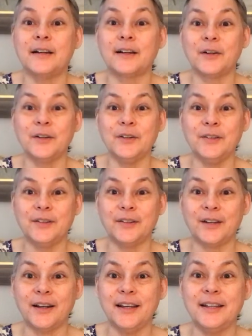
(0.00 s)
curtain is
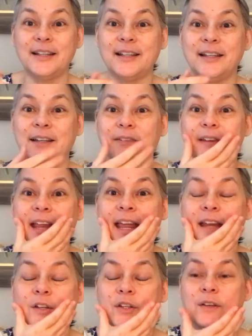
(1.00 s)
starting to lift,
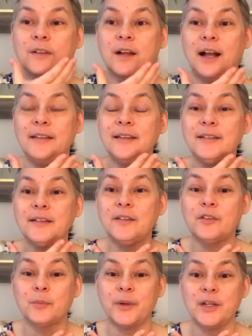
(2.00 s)
and she's got this
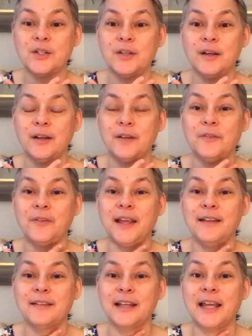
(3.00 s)
expression on her
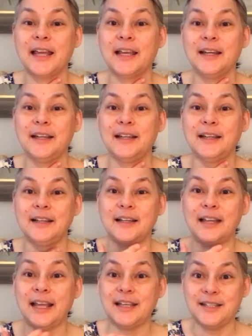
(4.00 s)
face like